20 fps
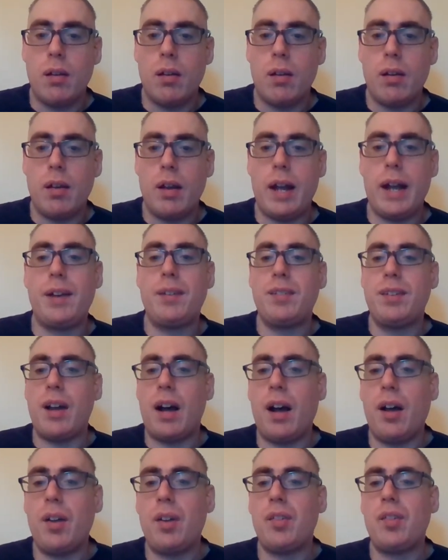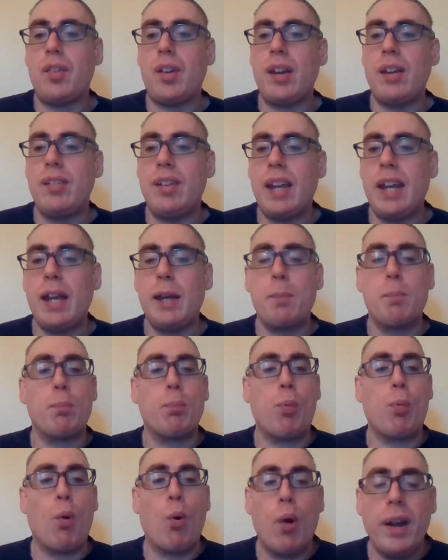It does indeed
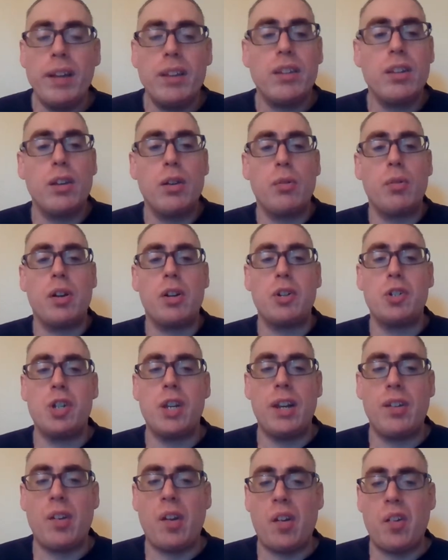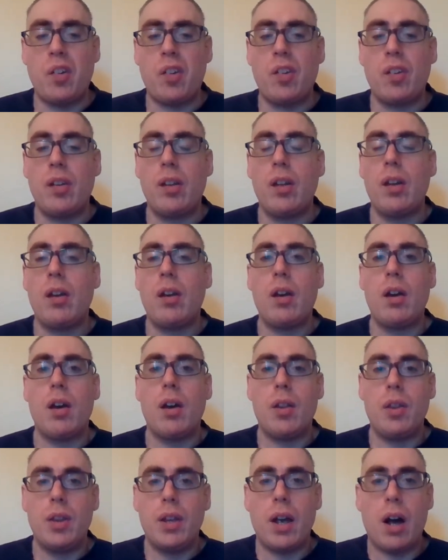point you to Jesus,
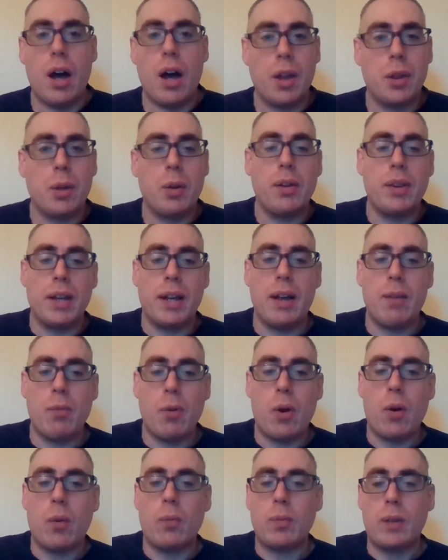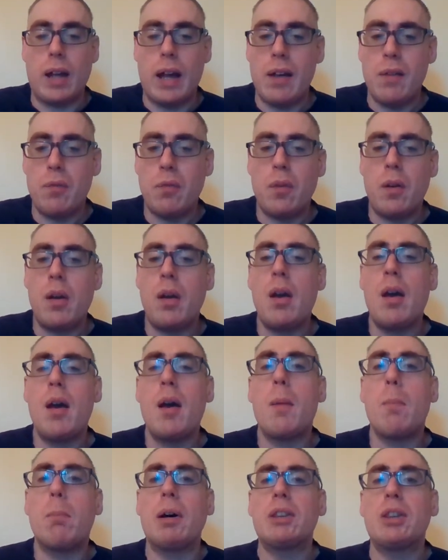the author and the giver of life,
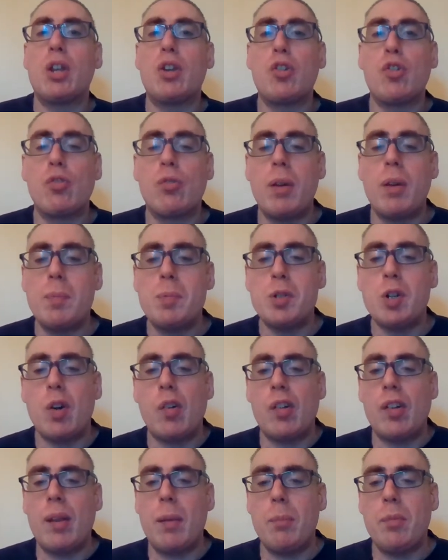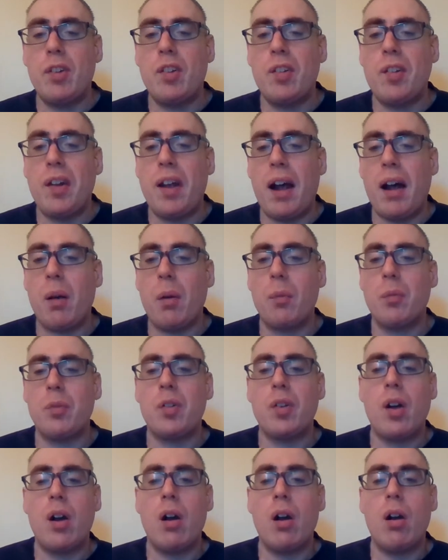but the scriptures themselves
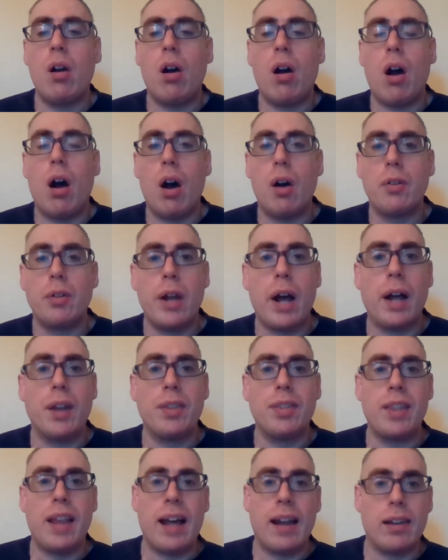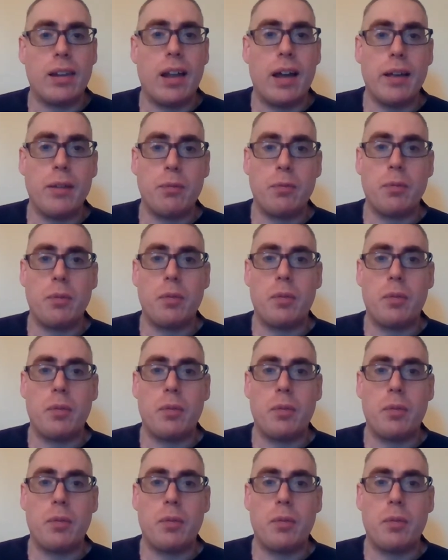are not that life.